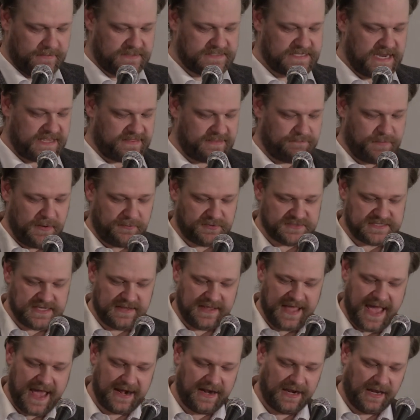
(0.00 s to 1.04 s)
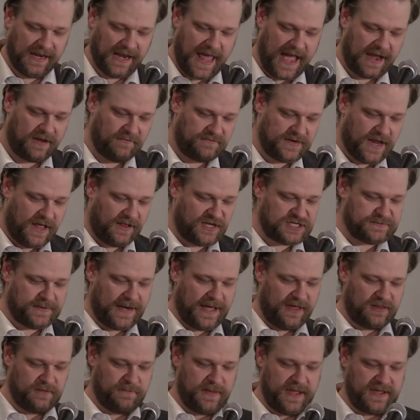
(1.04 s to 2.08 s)
say people said they had a lack of knowledge
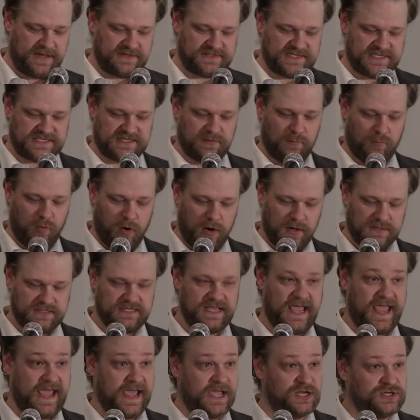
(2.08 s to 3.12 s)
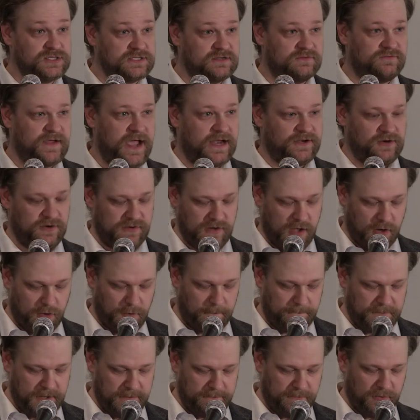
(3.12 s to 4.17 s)
about how the banking system worked. Age is a factor.
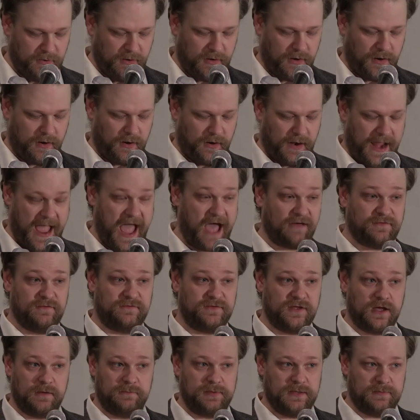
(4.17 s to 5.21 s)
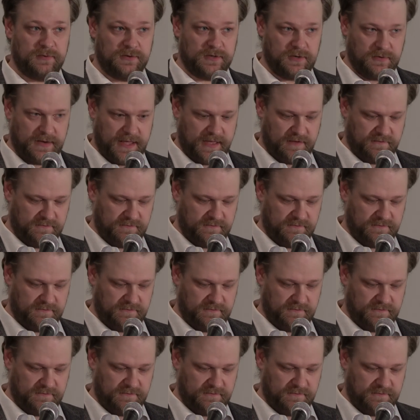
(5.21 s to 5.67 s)
Younger people are half of young people don't